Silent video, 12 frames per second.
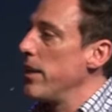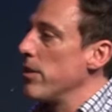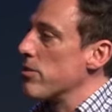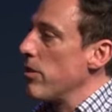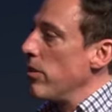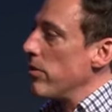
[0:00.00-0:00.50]

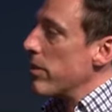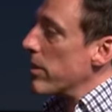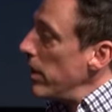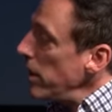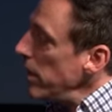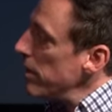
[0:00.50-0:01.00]
So
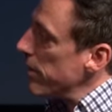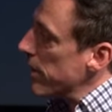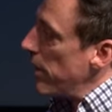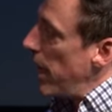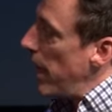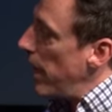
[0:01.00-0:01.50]
think of it,
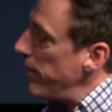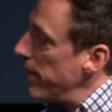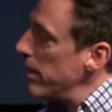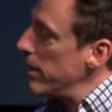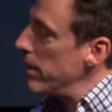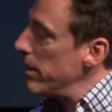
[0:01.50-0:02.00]
they're
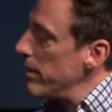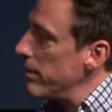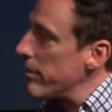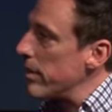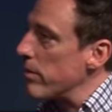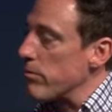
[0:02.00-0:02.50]
having
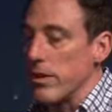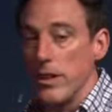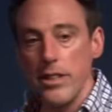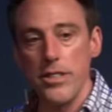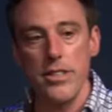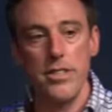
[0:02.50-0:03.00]
these uh,
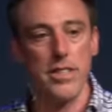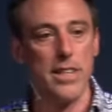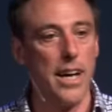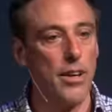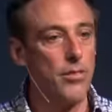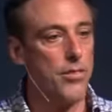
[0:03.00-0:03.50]
religious and
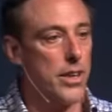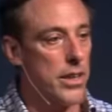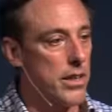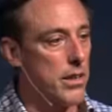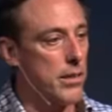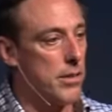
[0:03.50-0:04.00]

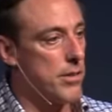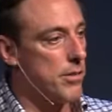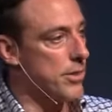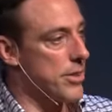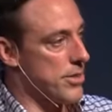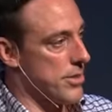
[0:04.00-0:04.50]
ethnic
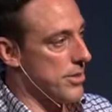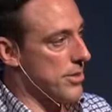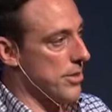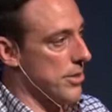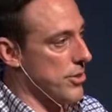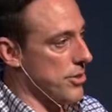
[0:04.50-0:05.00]
divisions
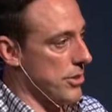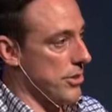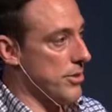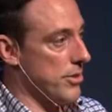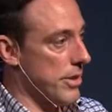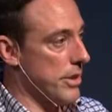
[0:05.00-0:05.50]
in the
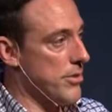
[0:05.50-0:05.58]
church, right?